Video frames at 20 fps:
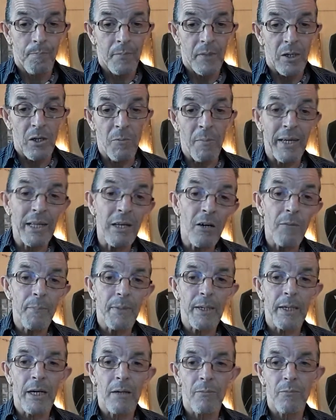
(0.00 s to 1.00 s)
You may not
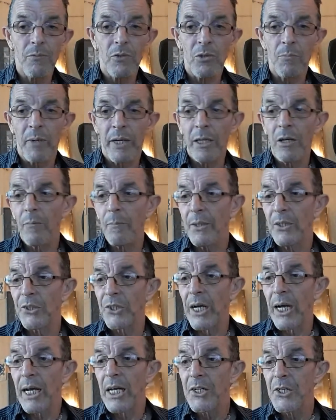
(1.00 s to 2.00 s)
be
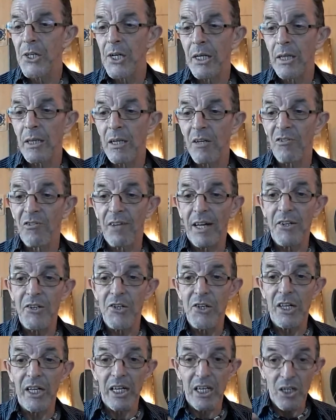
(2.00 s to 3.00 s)
changing
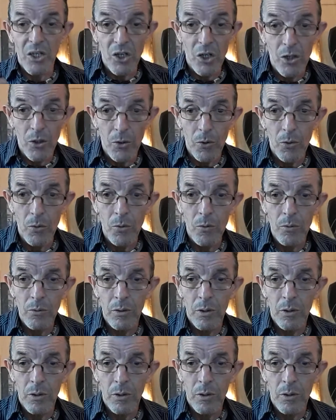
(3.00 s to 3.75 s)
essentially you,